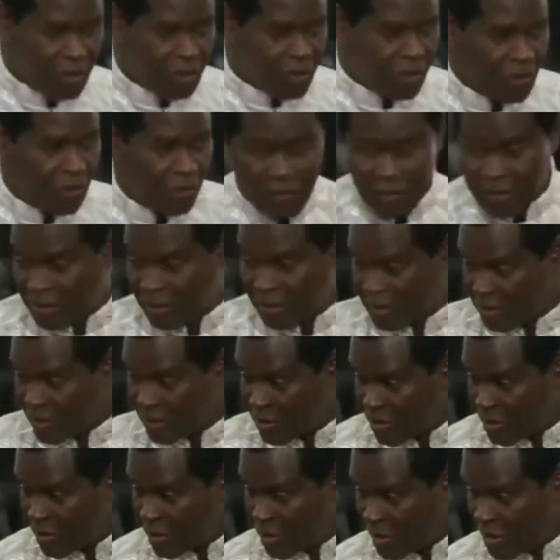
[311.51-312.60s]
So this
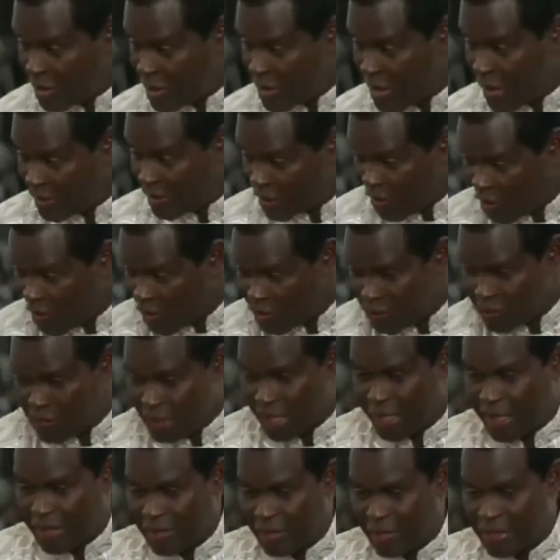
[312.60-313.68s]
nurse goes.
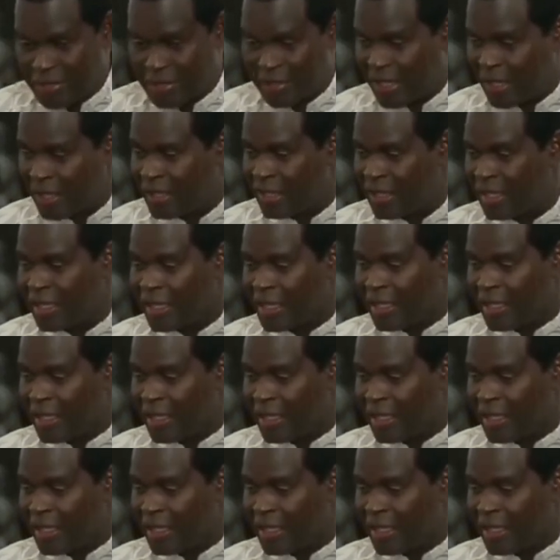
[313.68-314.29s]
Another one said,